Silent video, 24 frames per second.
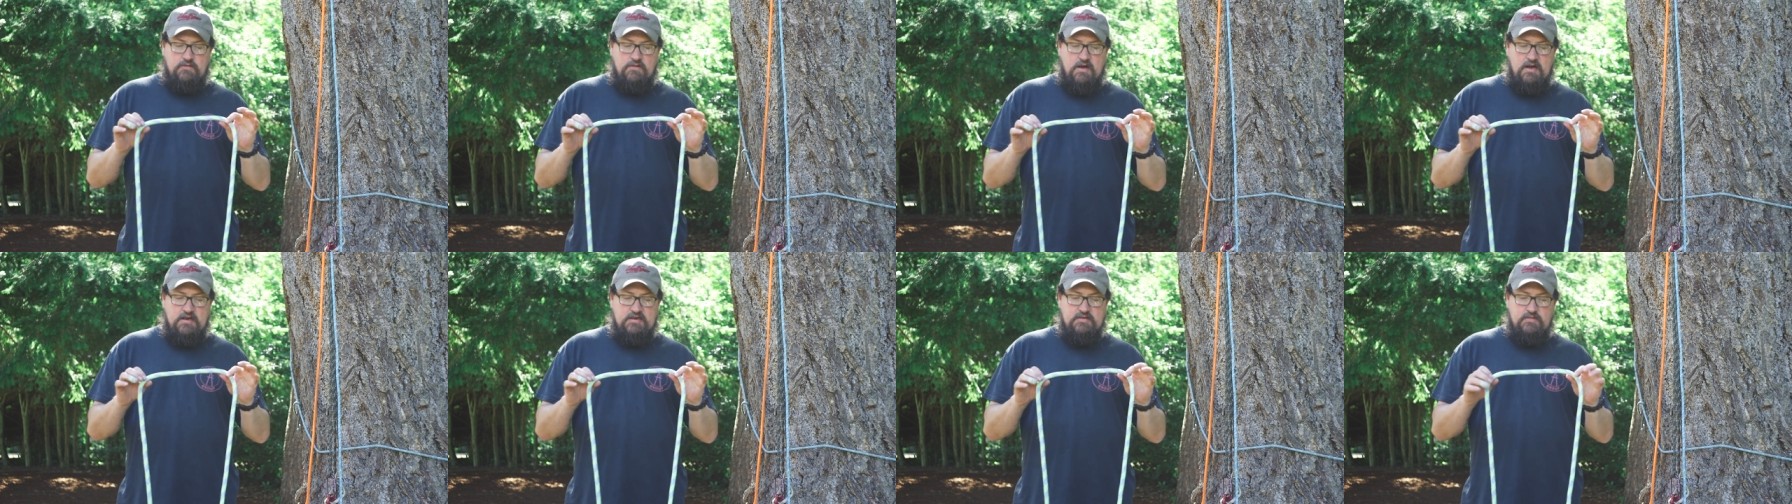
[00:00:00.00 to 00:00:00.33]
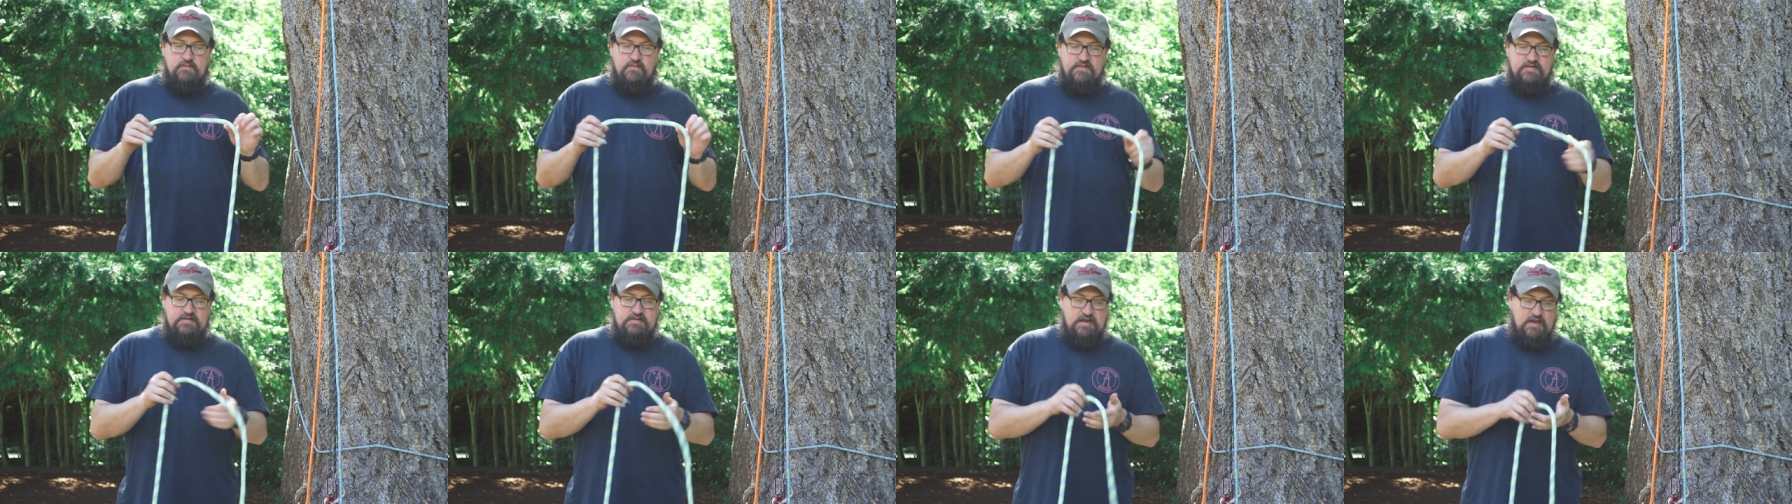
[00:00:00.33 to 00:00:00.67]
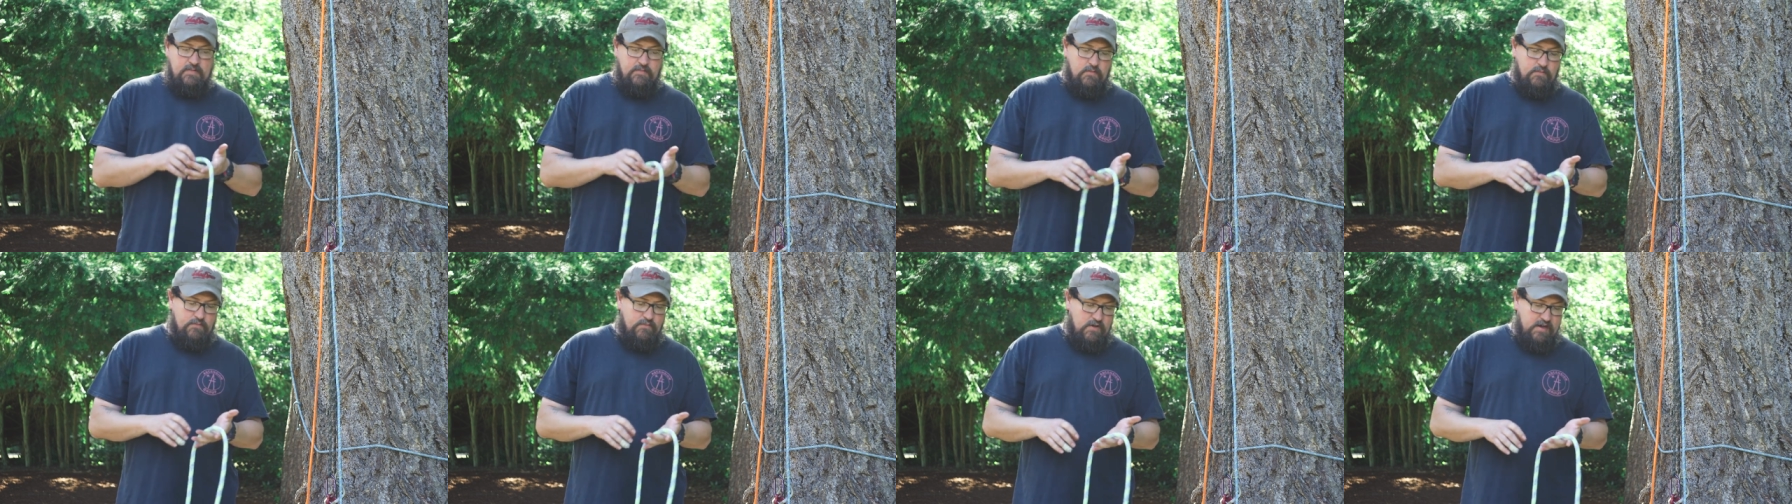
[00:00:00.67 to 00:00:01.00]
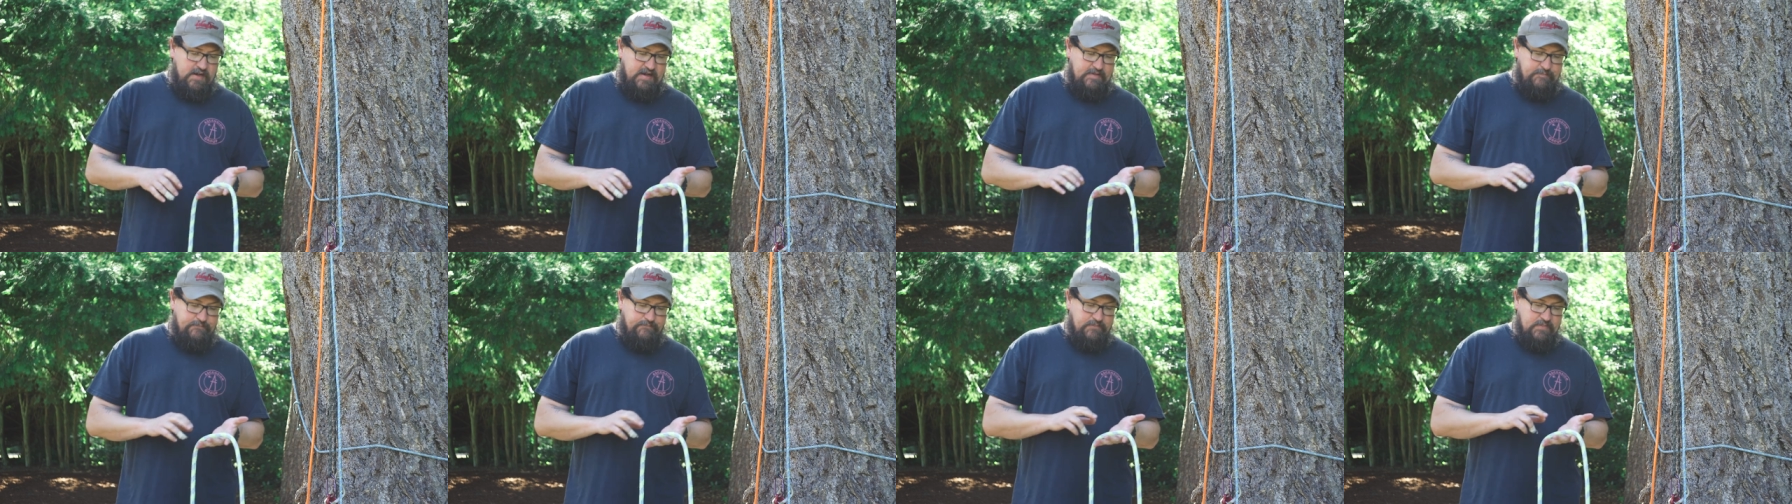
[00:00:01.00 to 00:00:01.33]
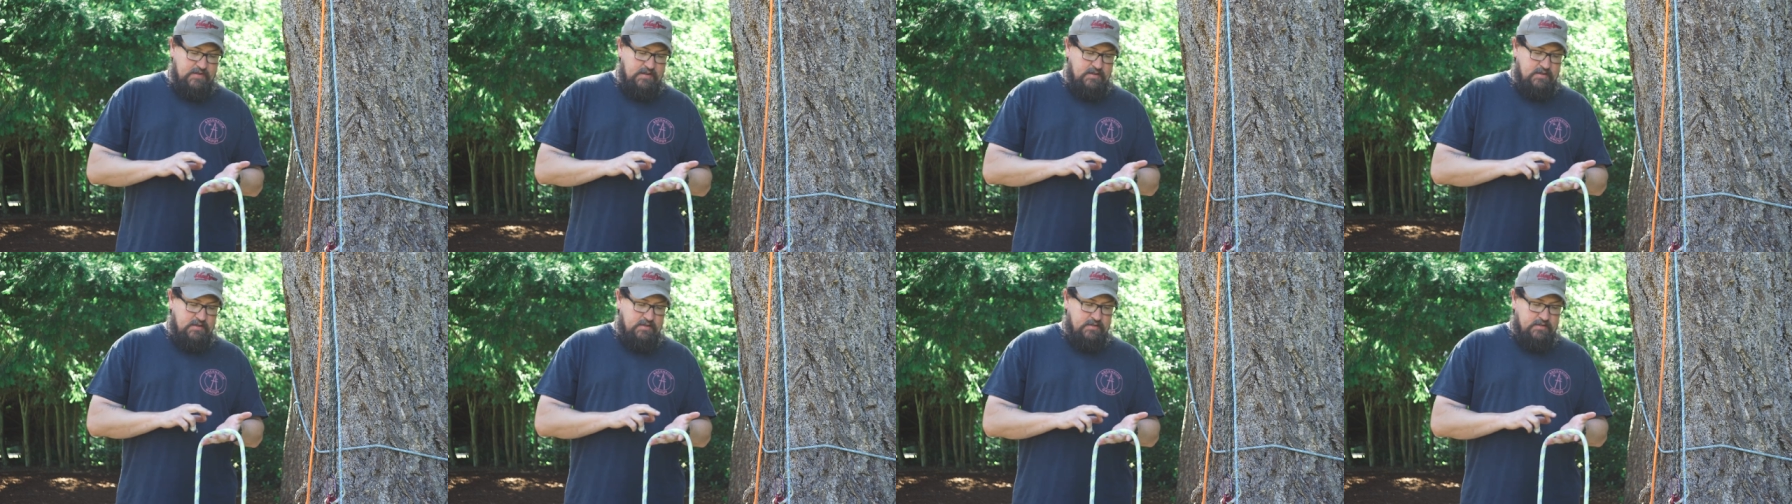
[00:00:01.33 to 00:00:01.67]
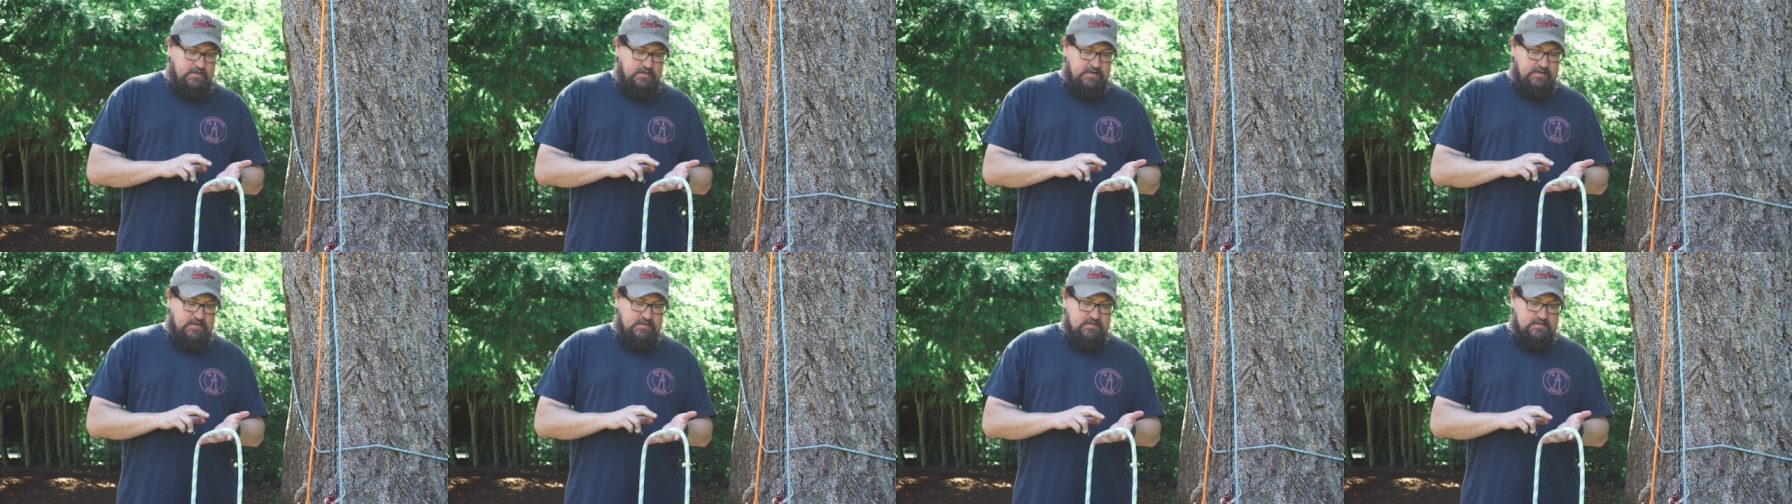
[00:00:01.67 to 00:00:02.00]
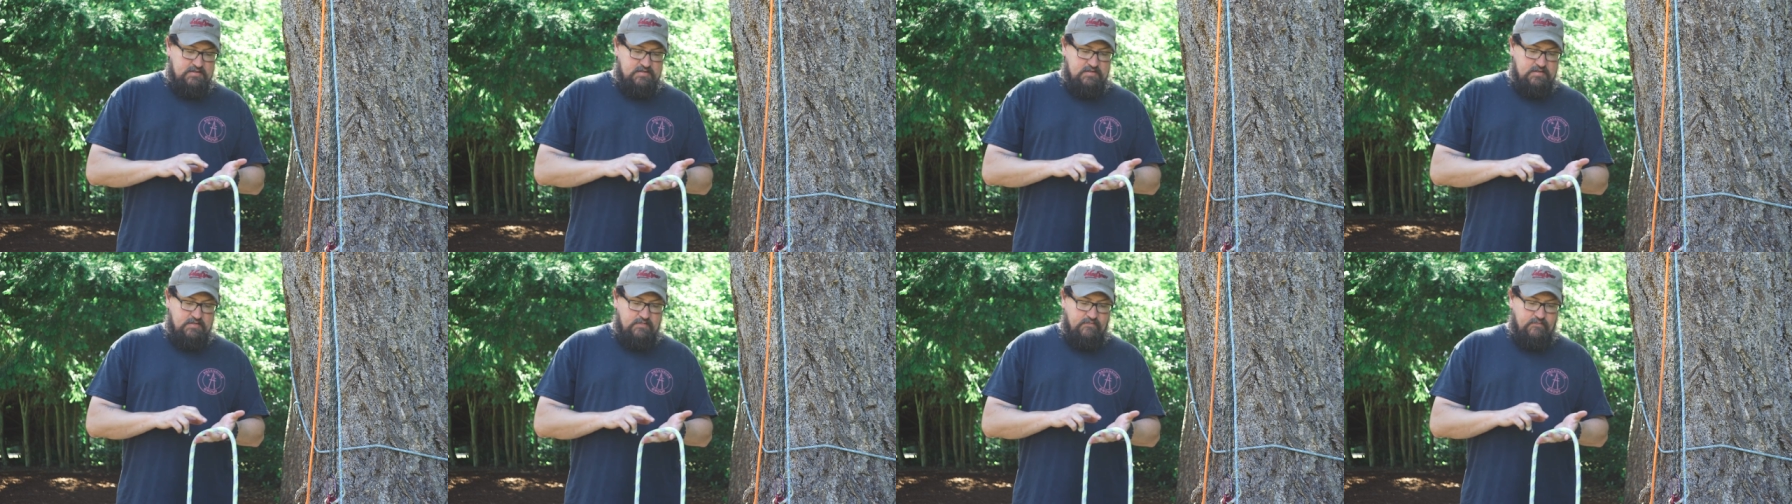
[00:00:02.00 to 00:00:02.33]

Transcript: crotching with a double braid is